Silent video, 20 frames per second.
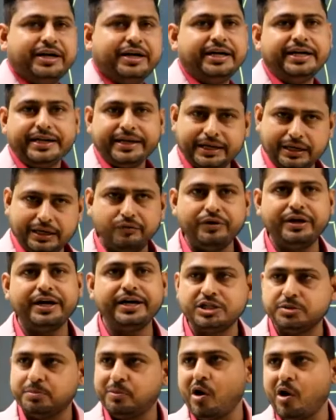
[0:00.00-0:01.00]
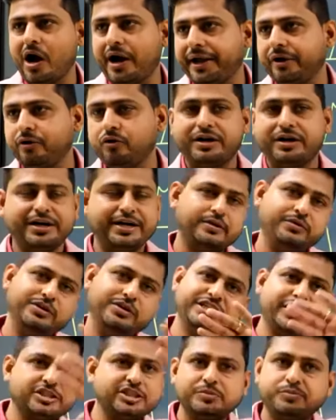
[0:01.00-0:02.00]
detail, where it is blocking or connectivity
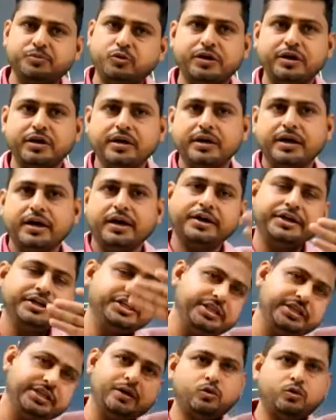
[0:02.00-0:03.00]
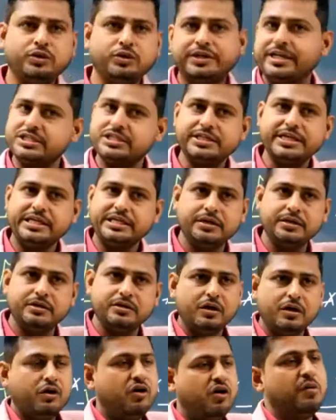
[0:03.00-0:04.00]
successful, reaching out to the destination
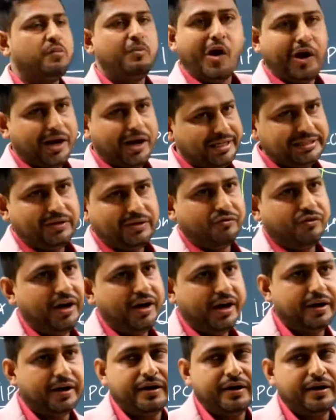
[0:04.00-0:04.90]
or blocking somewhere.